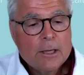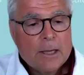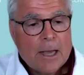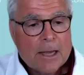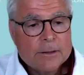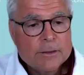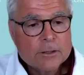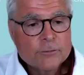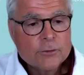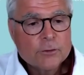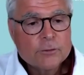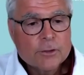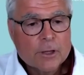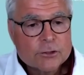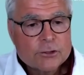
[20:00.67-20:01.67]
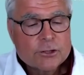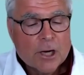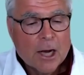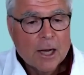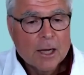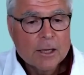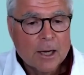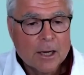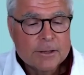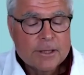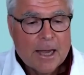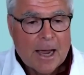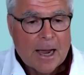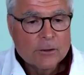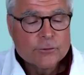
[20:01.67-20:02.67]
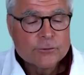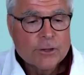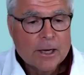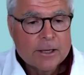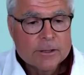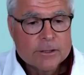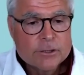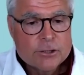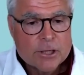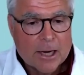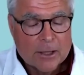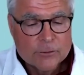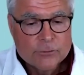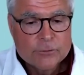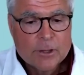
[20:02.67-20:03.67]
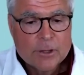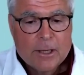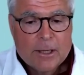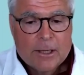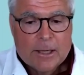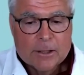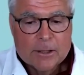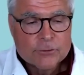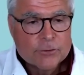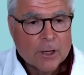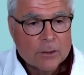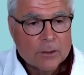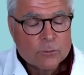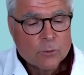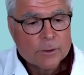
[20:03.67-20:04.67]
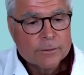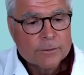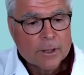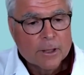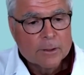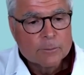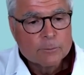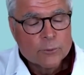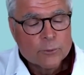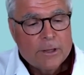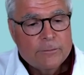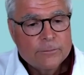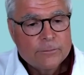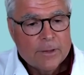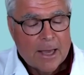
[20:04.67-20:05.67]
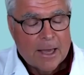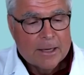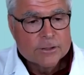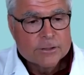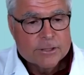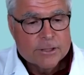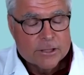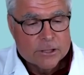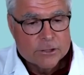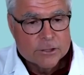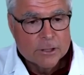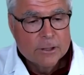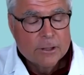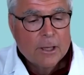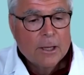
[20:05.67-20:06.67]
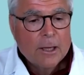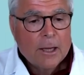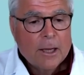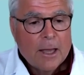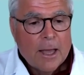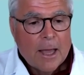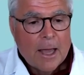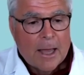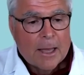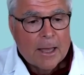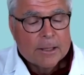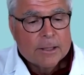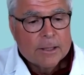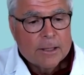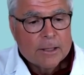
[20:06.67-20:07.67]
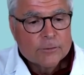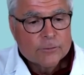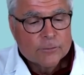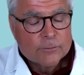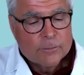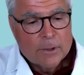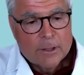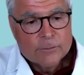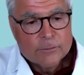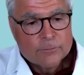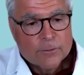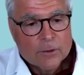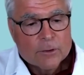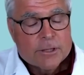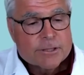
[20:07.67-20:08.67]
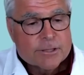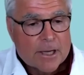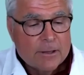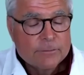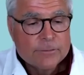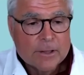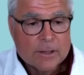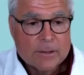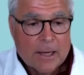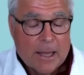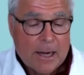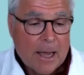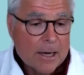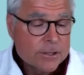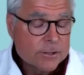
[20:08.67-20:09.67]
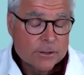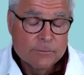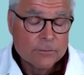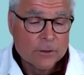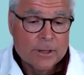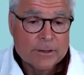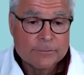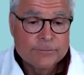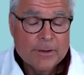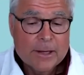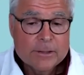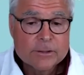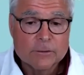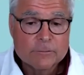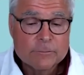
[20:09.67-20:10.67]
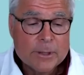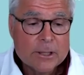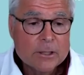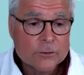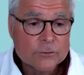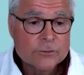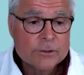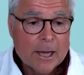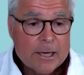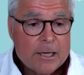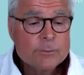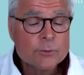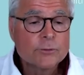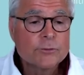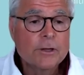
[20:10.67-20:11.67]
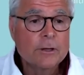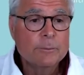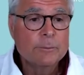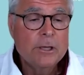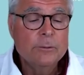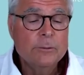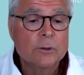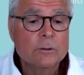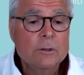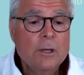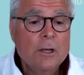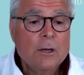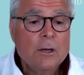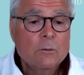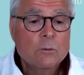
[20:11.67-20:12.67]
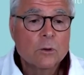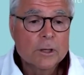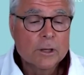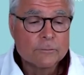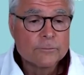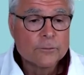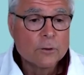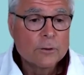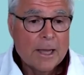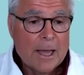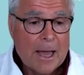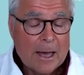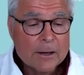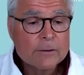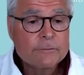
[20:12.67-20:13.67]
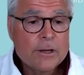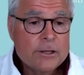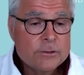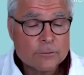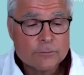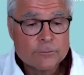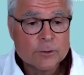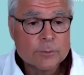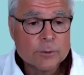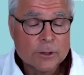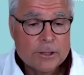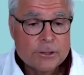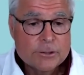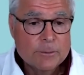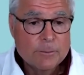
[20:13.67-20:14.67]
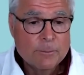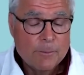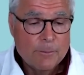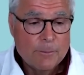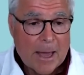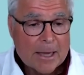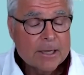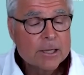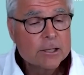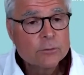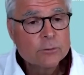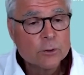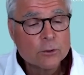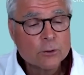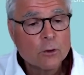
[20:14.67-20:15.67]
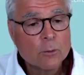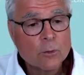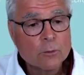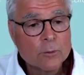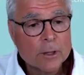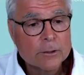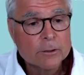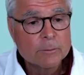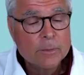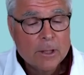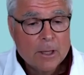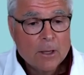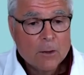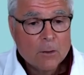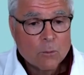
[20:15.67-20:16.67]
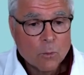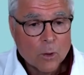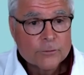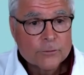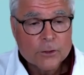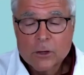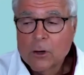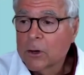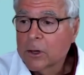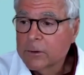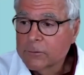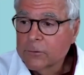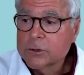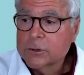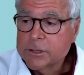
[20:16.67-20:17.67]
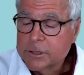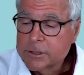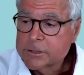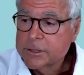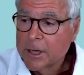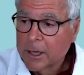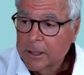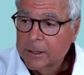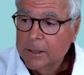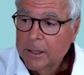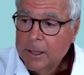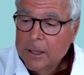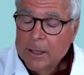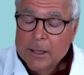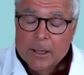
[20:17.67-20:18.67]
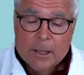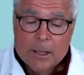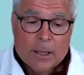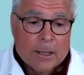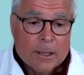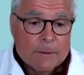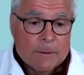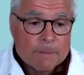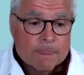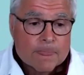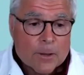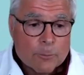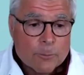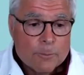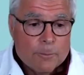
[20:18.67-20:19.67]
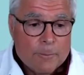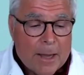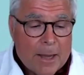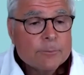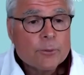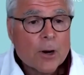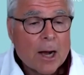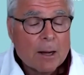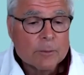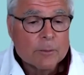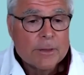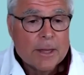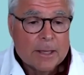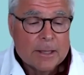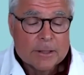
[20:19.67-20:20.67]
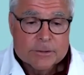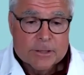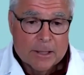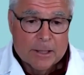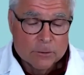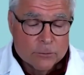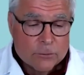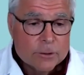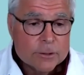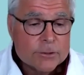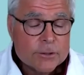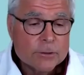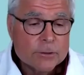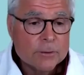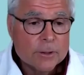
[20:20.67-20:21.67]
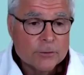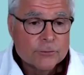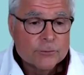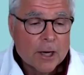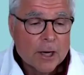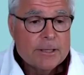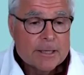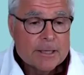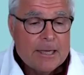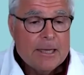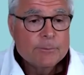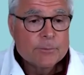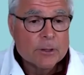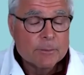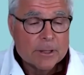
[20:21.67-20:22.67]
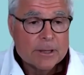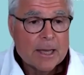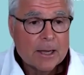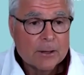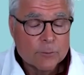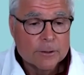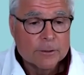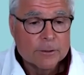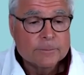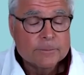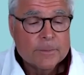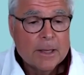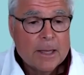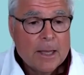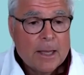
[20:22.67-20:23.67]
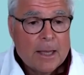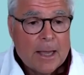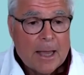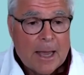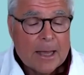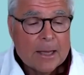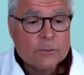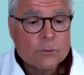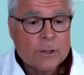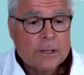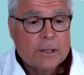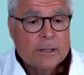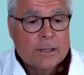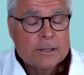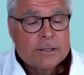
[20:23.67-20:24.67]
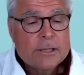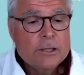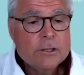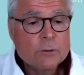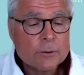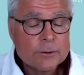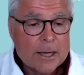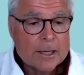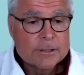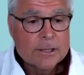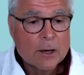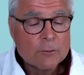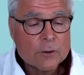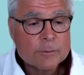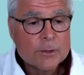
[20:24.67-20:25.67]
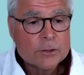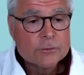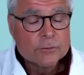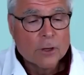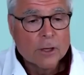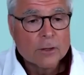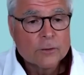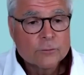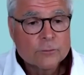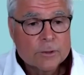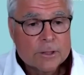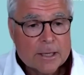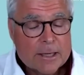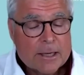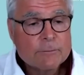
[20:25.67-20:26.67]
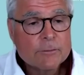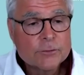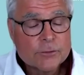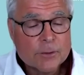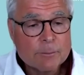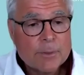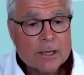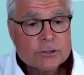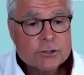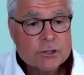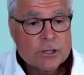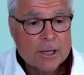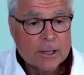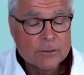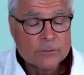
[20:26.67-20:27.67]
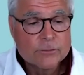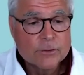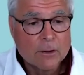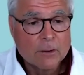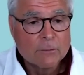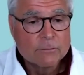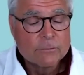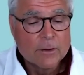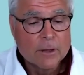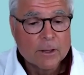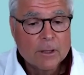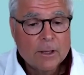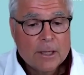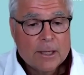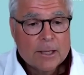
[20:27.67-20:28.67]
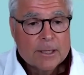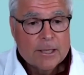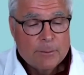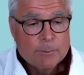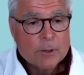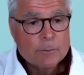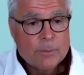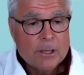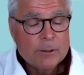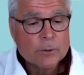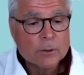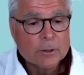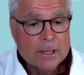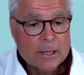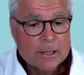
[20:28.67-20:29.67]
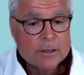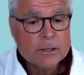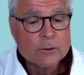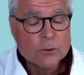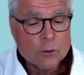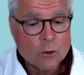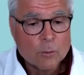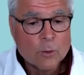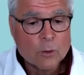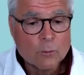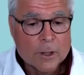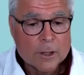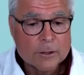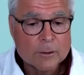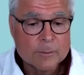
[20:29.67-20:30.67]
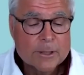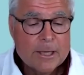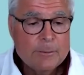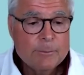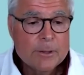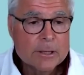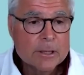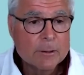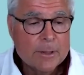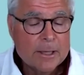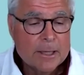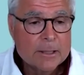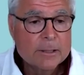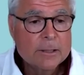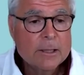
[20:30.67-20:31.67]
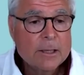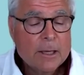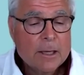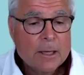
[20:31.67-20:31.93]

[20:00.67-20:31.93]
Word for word: And this is a shock on the outside of the chest. It's done with uh, brief anesthesia. And it's, it's very safe and, and actually very effective because 90% of people will convert out of atrial fibrillation back into a normal rhythm once a cardioversion is done. The main problem, then, as I alluded to, is trying to keep them in that rhythm. And we continue with antiarrhythmic drugs to give us the best chance of uh, keeping people in their normal rhythm, keeping them in